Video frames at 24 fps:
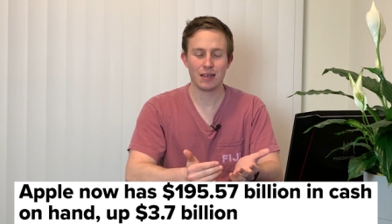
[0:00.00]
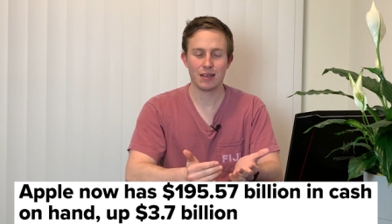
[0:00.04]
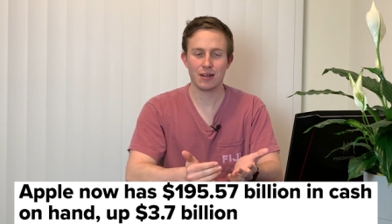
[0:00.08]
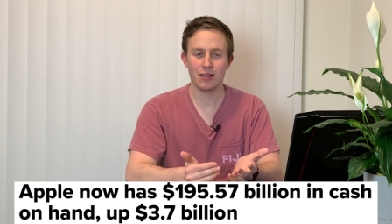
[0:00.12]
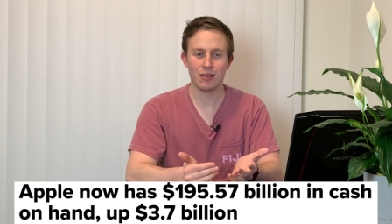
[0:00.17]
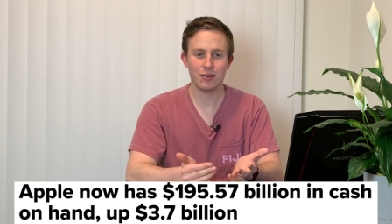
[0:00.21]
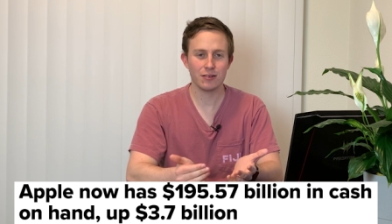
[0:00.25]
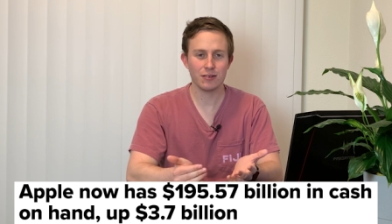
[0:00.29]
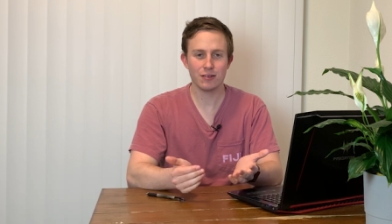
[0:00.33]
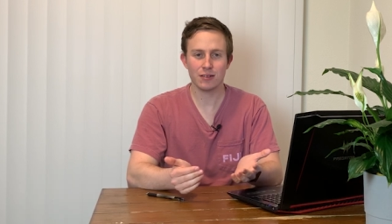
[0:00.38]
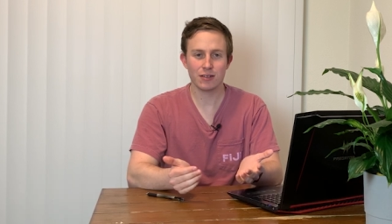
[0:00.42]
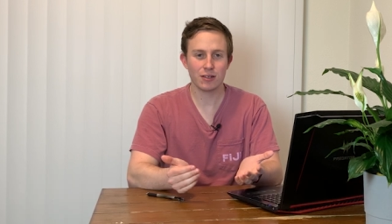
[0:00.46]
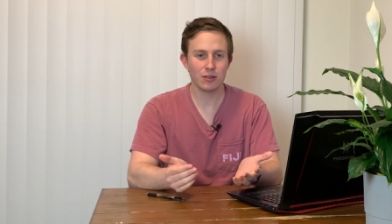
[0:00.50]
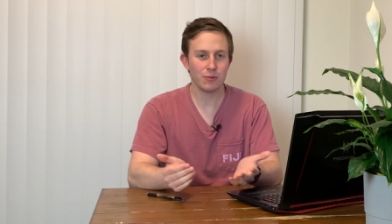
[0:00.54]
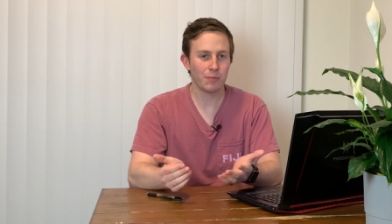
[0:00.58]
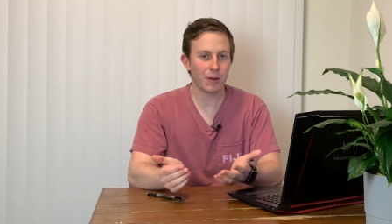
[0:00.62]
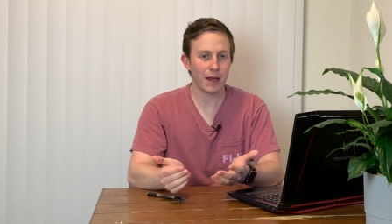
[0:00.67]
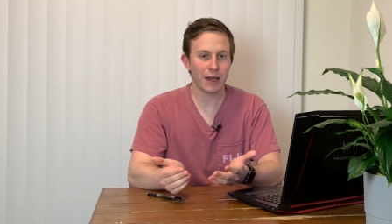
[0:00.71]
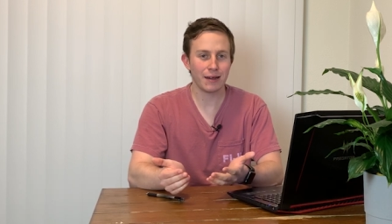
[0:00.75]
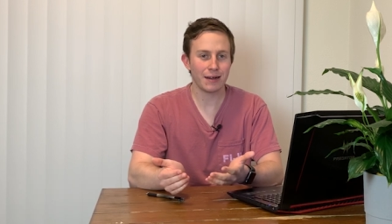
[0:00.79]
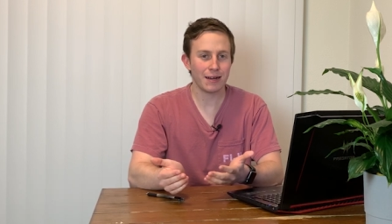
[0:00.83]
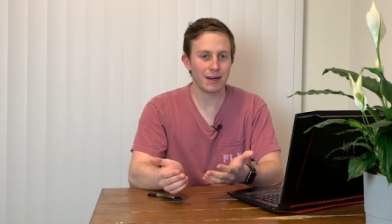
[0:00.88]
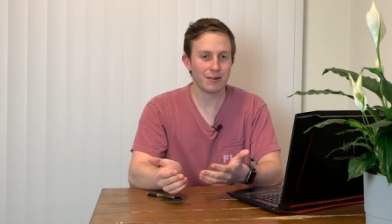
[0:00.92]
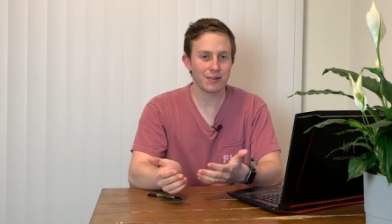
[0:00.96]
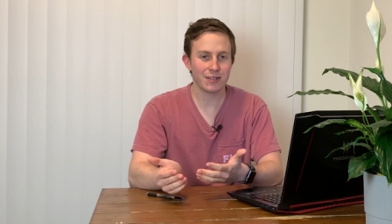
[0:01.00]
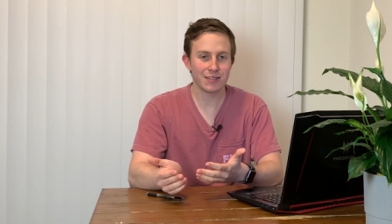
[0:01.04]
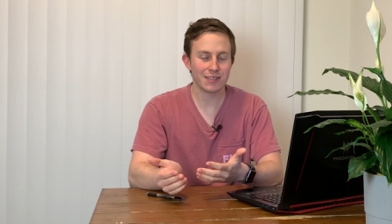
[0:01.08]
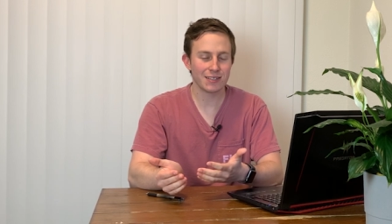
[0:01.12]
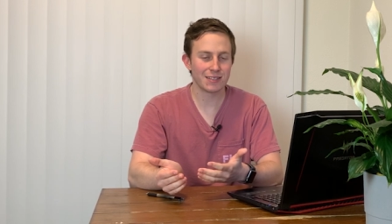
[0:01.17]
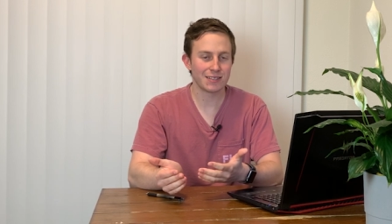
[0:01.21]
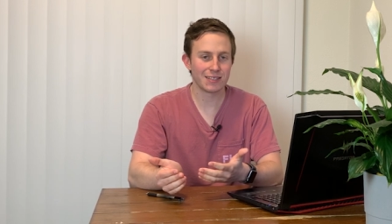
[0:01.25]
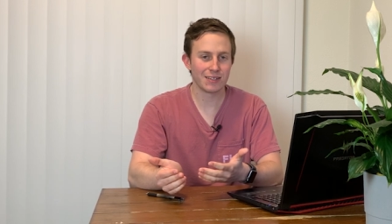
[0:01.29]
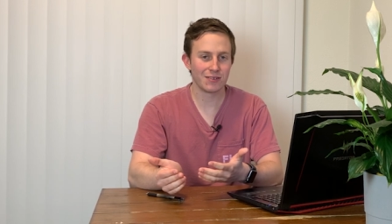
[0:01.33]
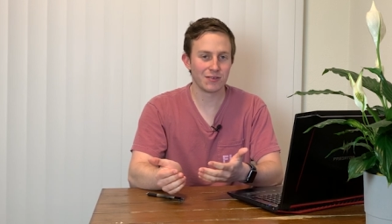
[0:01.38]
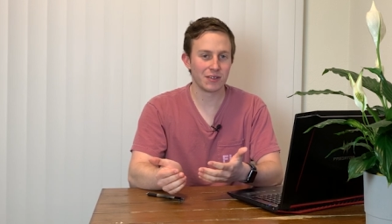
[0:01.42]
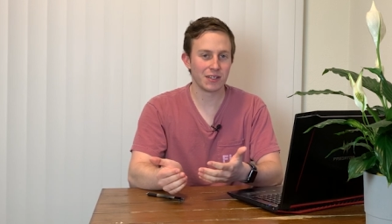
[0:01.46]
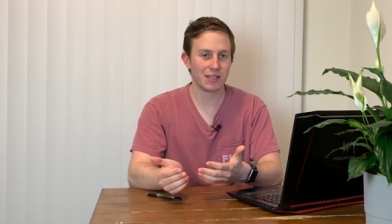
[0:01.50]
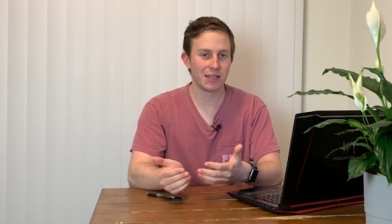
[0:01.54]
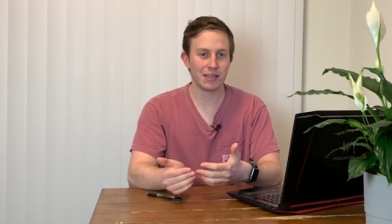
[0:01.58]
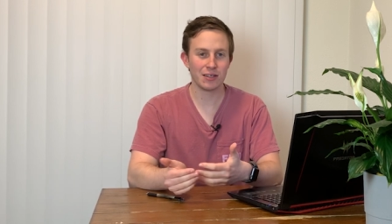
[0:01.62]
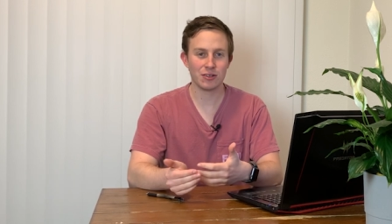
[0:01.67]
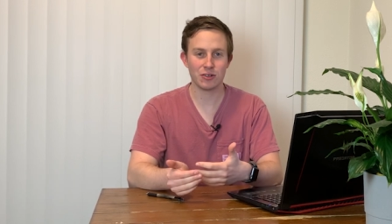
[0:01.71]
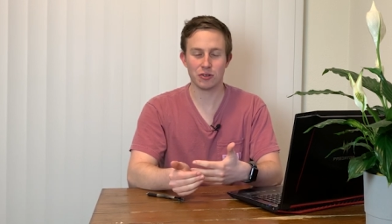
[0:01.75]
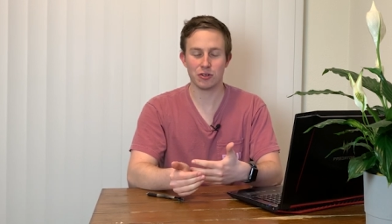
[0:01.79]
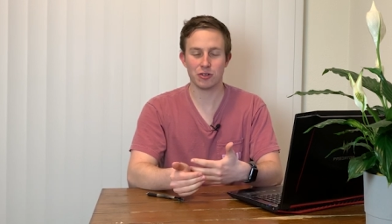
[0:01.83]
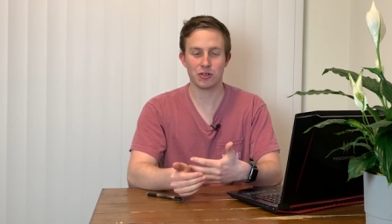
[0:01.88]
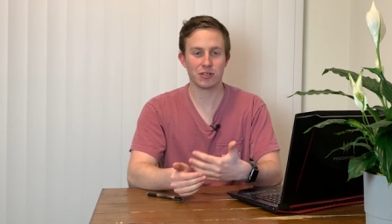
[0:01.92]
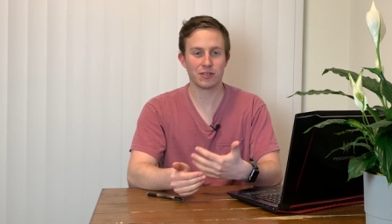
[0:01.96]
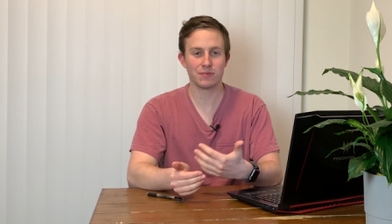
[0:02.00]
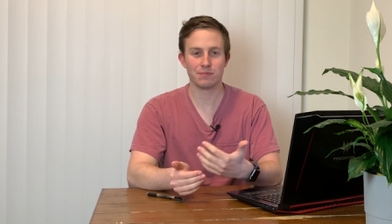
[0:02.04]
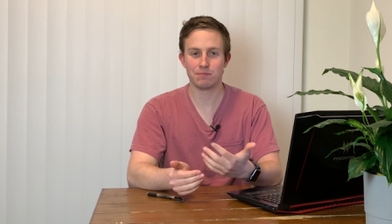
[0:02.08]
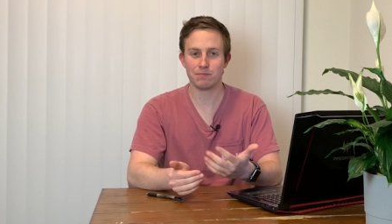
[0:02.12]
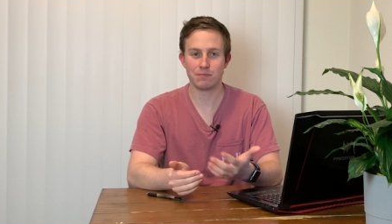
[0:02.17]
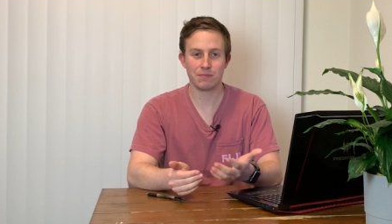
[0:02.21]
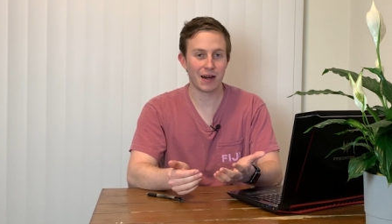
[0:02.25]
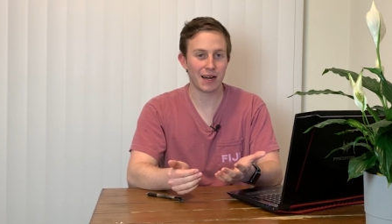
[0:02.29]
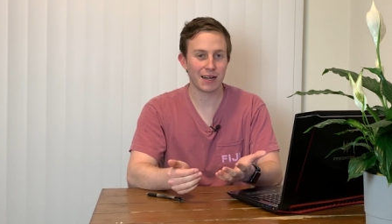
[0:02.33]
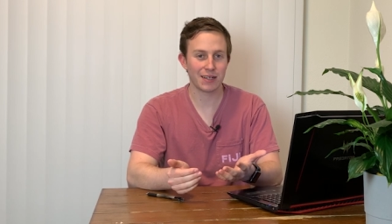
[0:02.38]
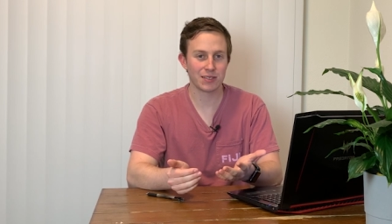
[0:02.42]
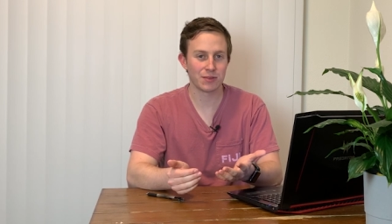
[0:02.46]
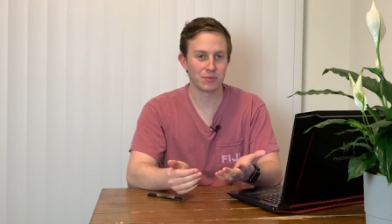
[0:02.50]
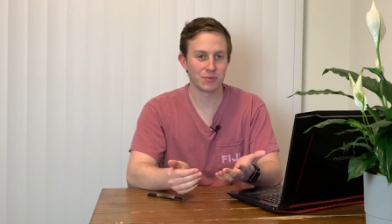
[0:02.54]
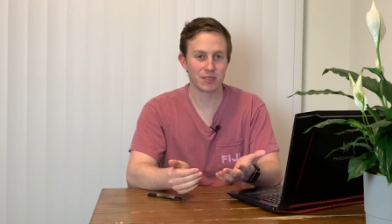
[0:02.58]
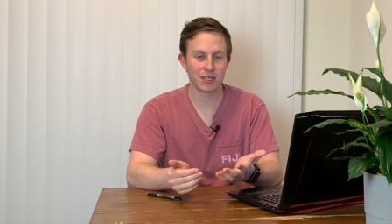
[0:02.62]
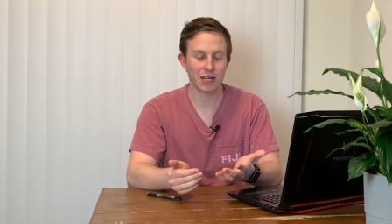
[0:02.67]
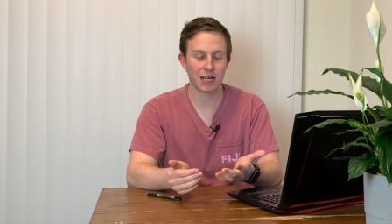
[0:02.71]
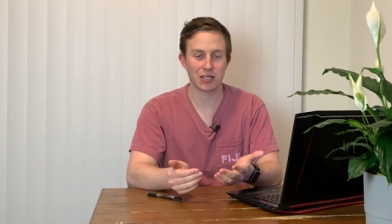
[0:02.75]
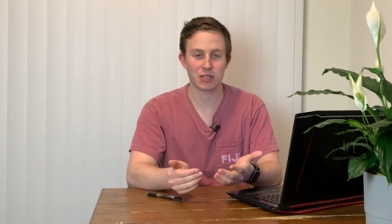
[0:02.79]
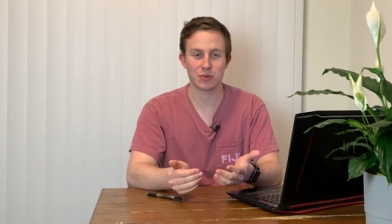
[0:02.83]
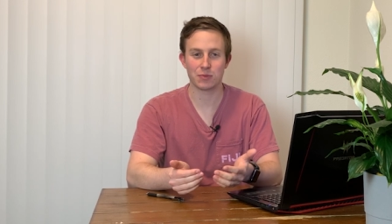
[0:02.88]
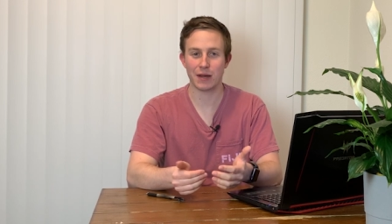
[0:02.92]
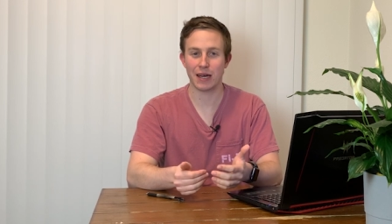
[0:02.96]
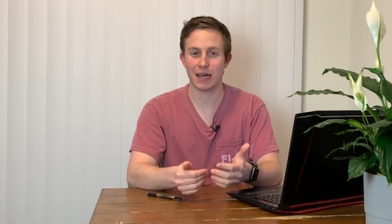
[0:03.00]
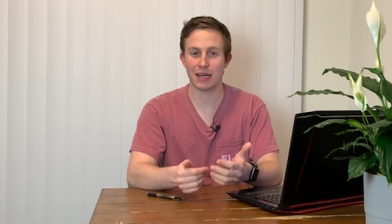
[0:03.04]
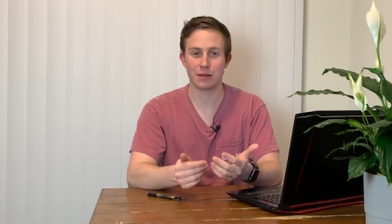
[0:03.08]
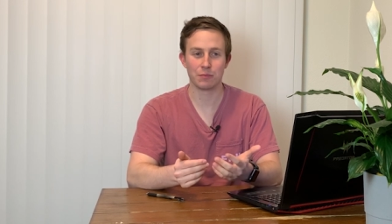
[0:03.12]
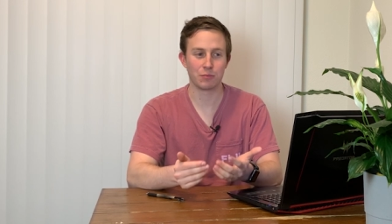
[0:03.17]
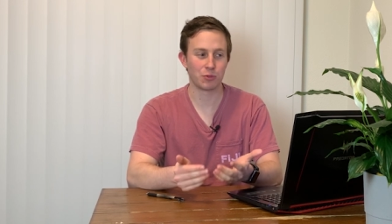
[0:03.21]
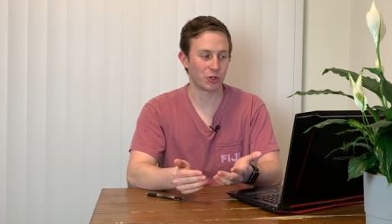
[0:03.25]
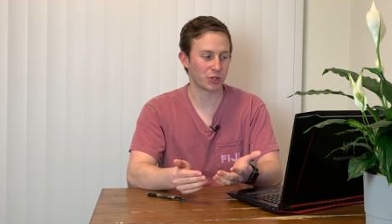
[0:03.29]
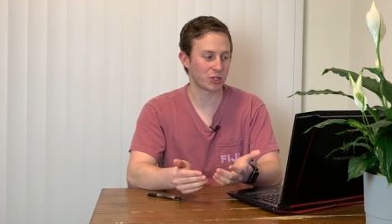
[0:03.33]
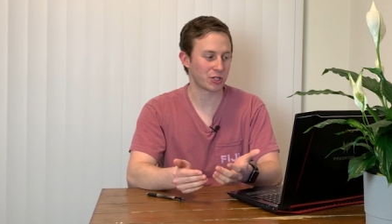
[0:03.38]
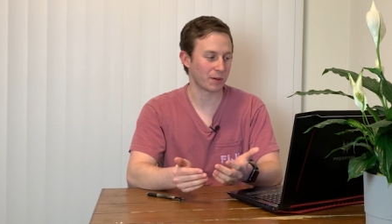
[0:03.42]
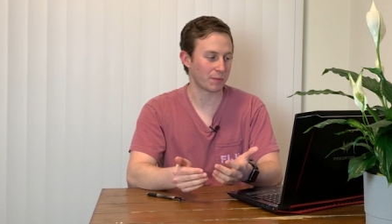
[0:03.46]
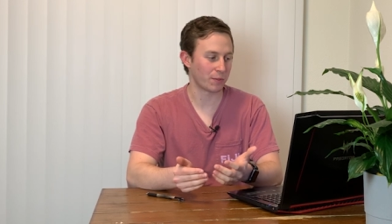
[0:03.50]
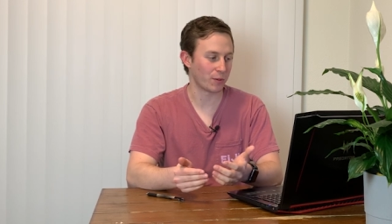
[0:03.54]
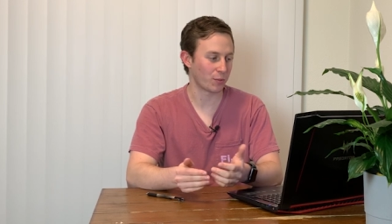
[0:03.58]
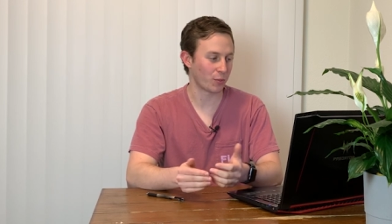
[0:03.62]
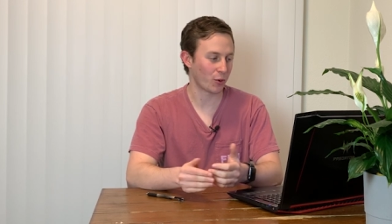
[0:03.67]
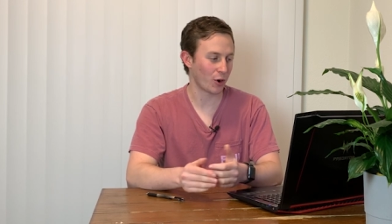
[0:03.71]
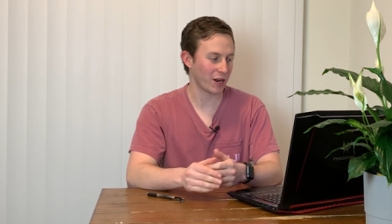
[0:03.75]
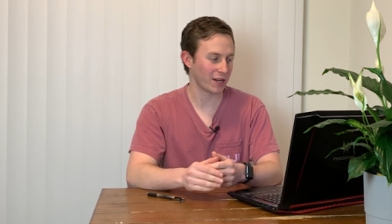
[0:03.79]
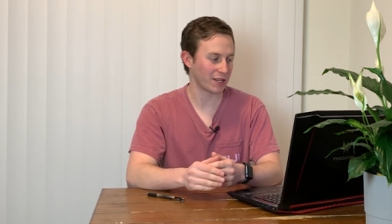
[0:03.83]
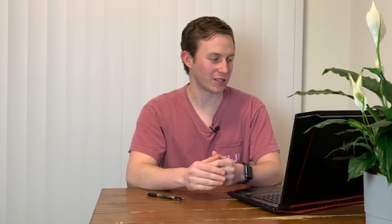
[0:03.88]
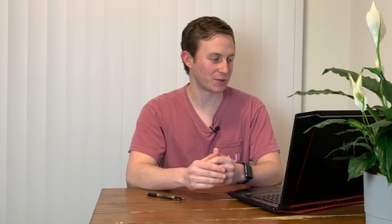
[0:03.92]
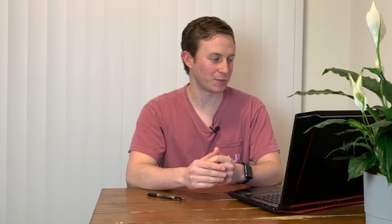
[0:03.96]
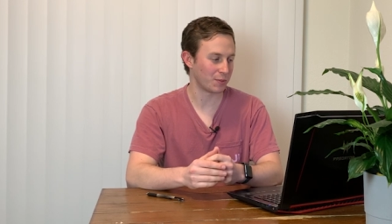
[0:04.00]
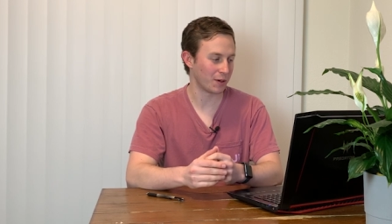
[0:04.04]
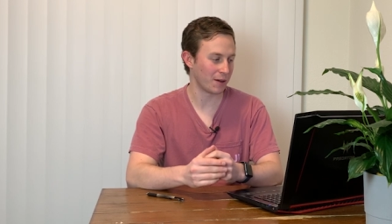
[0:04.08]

you know, you could pay it out as a dividend or you could buy some stocks back and push up the price.